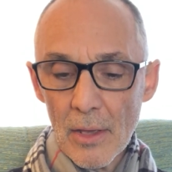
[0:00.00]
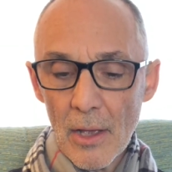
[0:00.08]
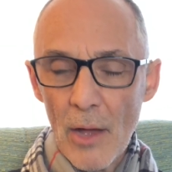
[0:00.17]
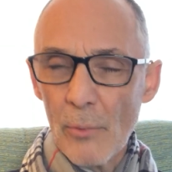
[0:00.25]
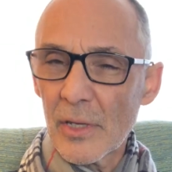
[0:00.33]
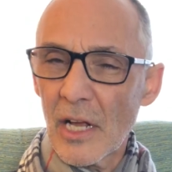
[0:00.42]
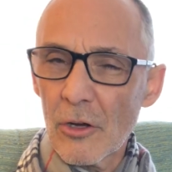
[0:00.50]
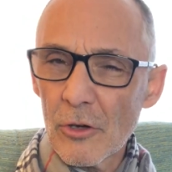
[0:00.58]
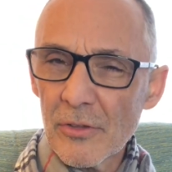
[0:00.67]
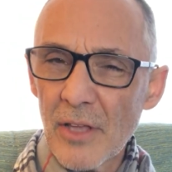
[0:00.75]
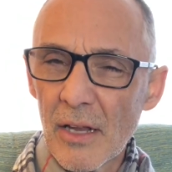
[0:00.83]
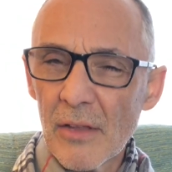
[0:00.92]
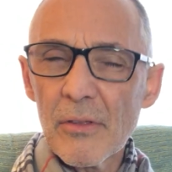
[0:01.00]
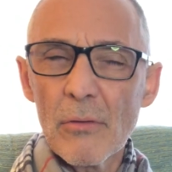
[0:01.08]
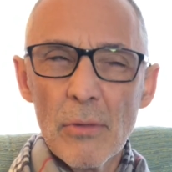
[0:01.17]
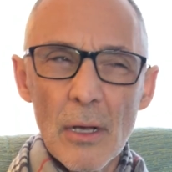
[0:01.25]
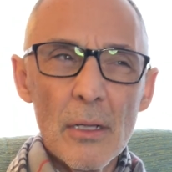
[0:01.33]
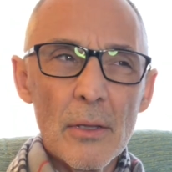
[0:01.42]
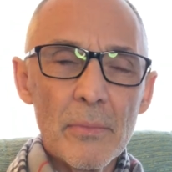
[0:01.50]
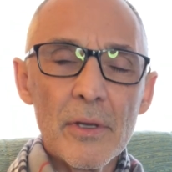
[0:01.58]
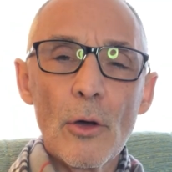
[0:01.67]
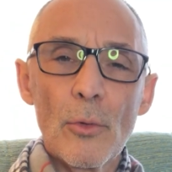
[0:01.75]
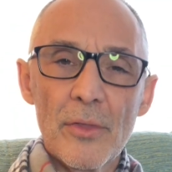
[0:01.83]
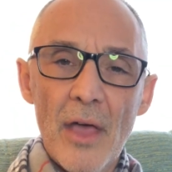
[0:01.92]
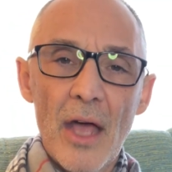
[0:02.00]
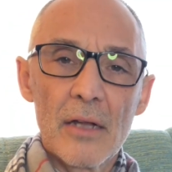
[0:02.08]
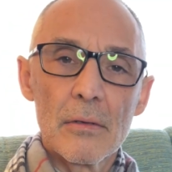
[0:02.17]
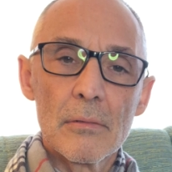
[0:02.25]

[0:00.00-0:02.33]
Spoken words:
And when I heard that, I thought, well, let me go with that